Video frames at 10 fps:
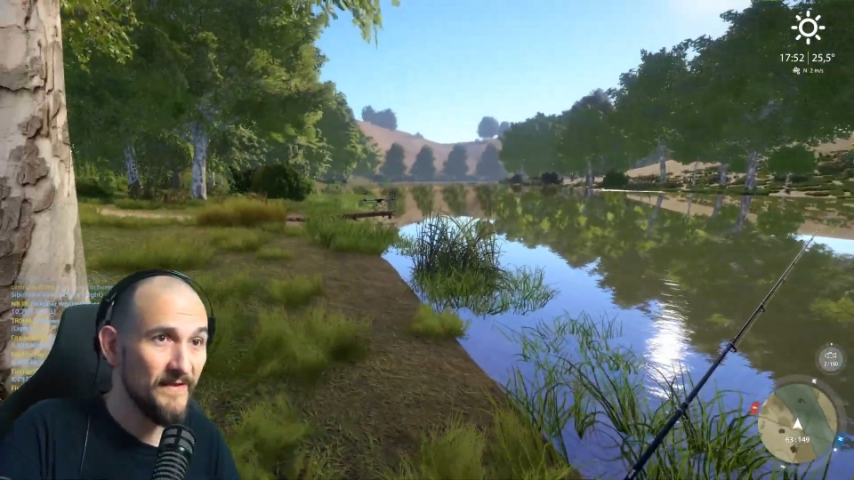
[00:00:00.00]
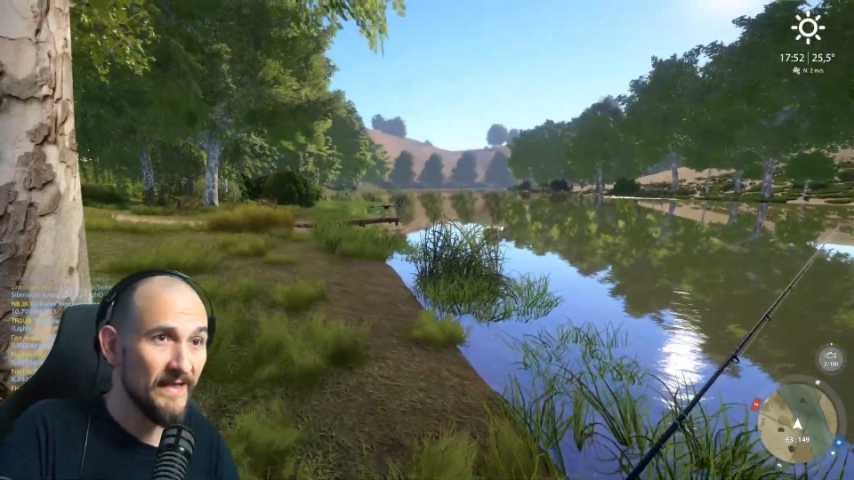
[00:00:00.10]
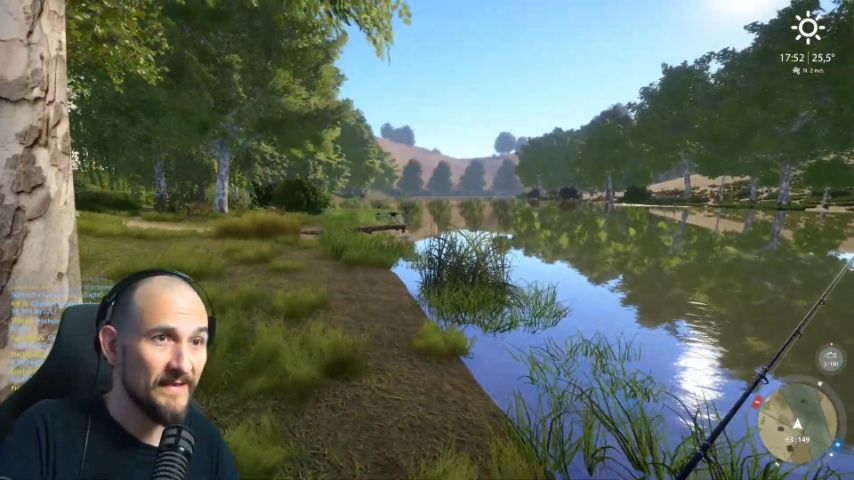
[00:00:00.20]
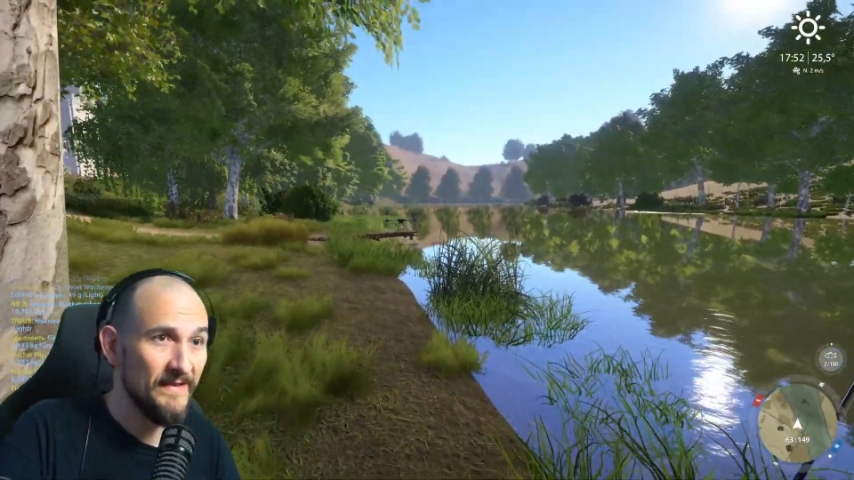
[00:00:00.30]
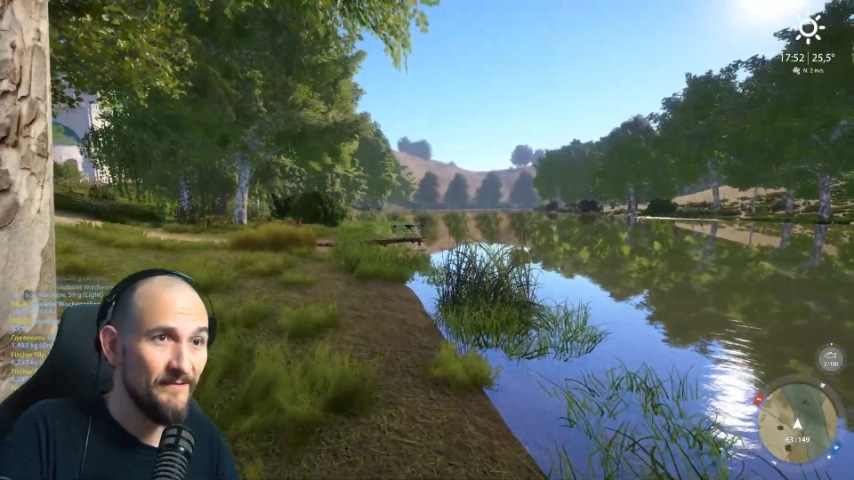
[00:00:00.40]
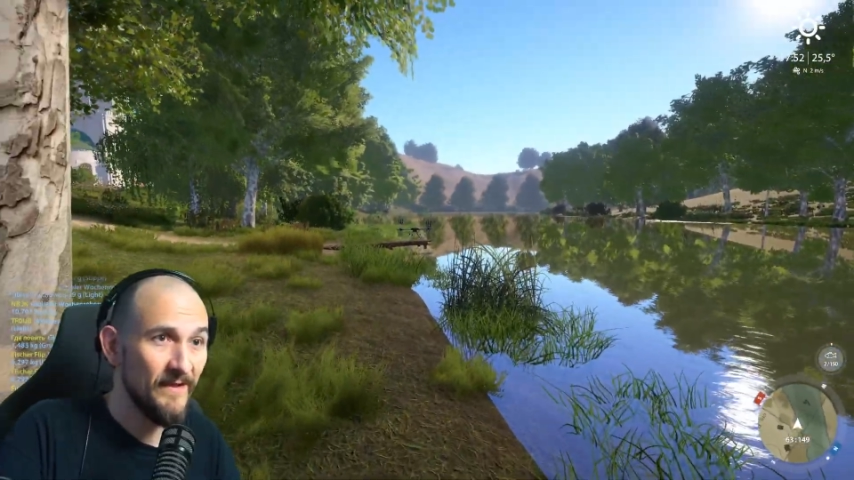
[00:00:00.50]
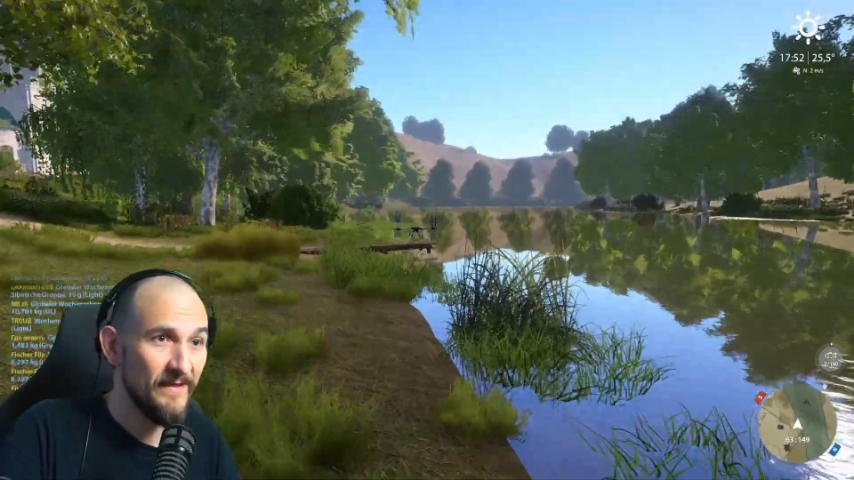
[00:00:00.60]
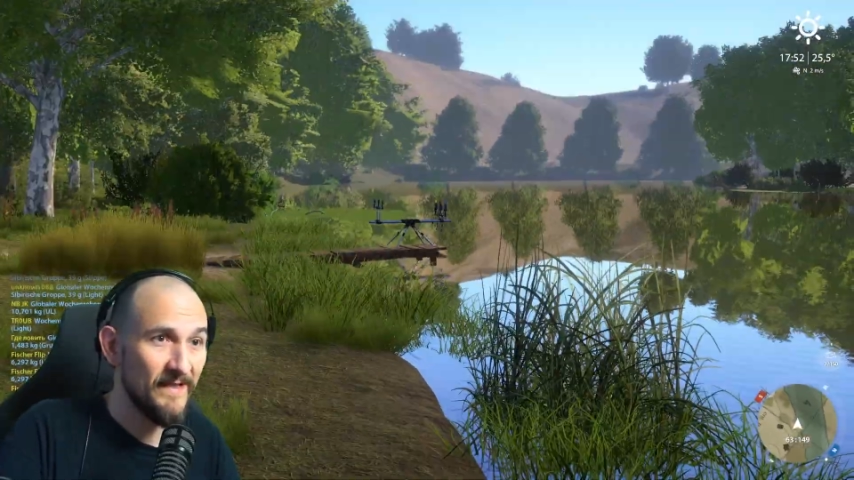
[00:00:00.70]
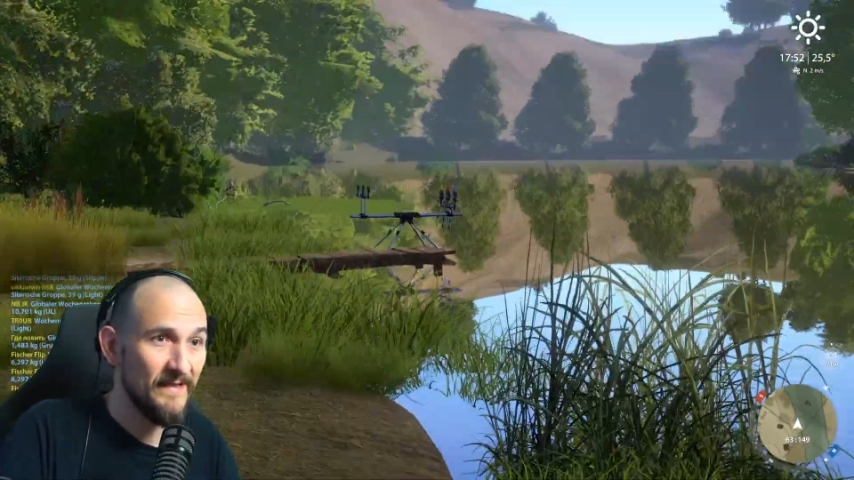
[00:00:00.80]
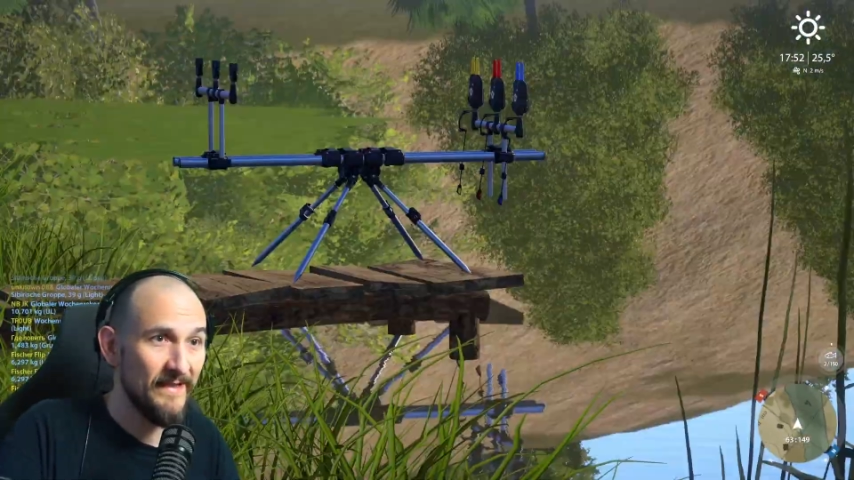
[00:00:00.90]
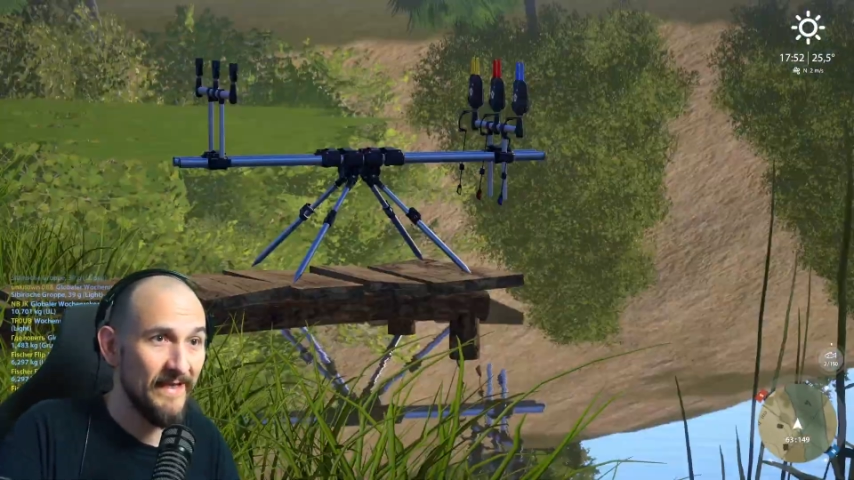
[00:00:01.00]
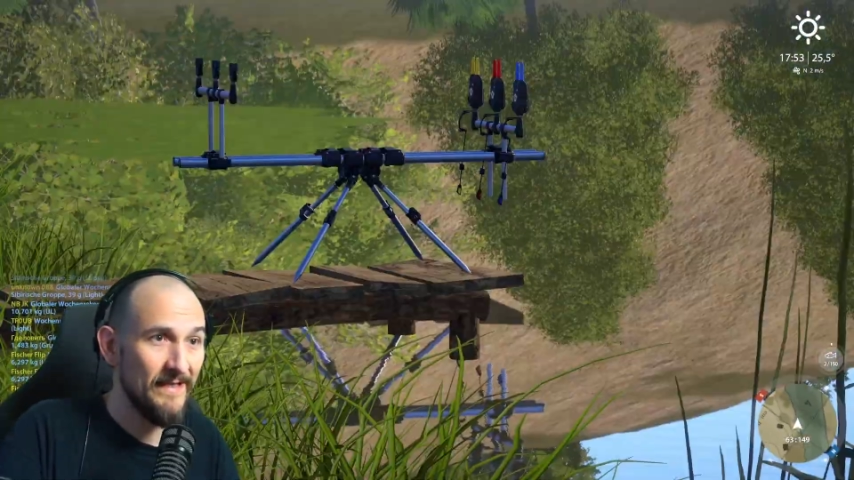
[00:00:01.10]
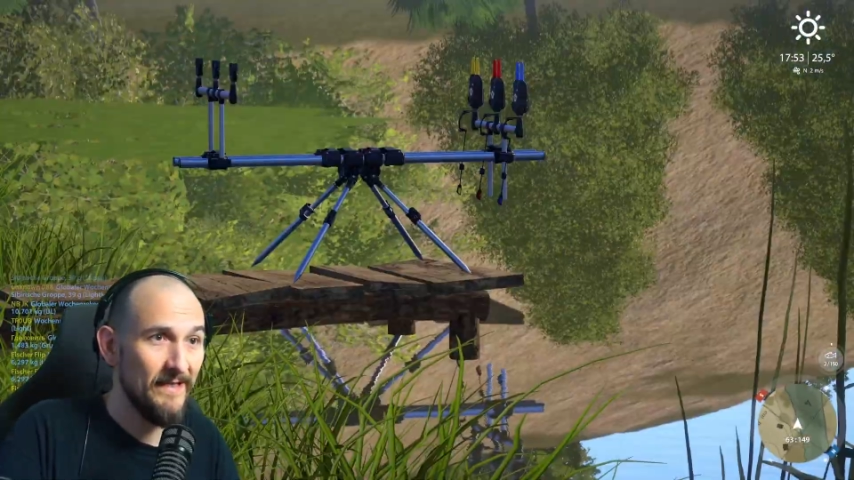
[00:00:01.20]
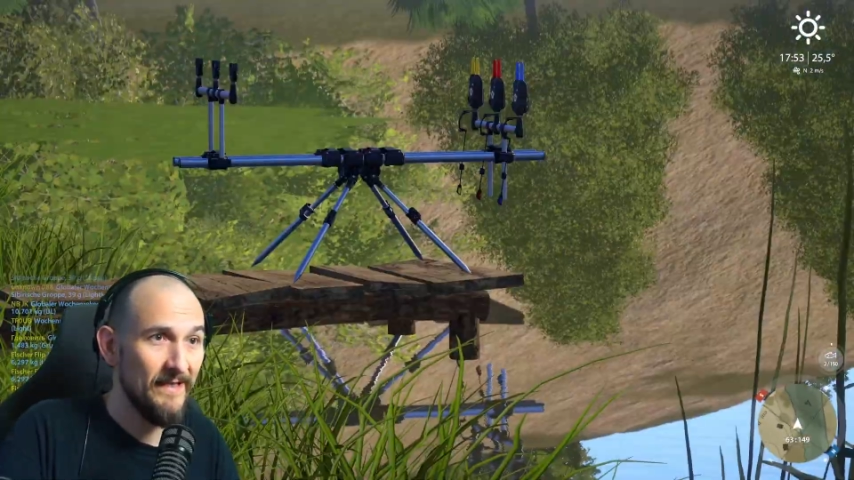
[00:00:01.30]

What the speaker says: It works just as well.